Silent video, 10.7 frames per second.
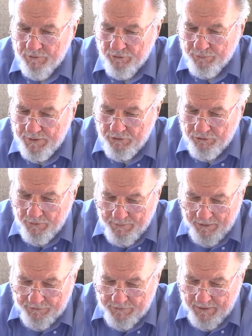speaks
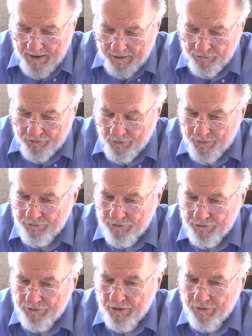about the
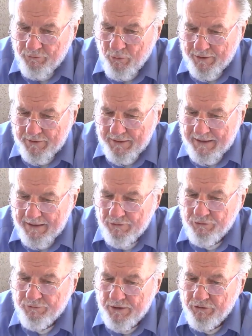consequences of what he is
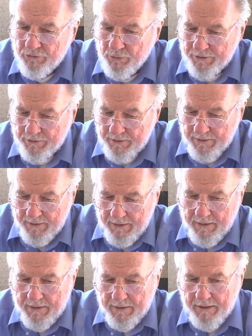faced with
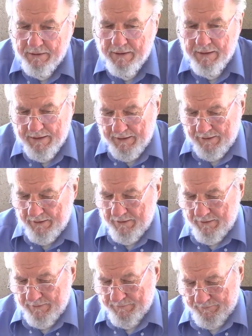in a
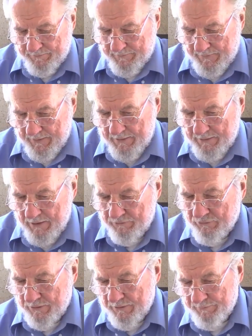
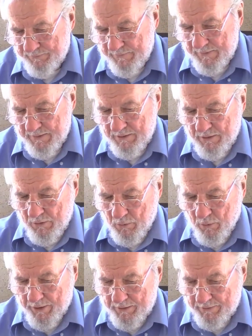country
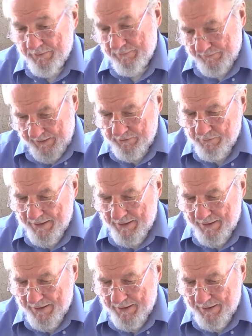where, in the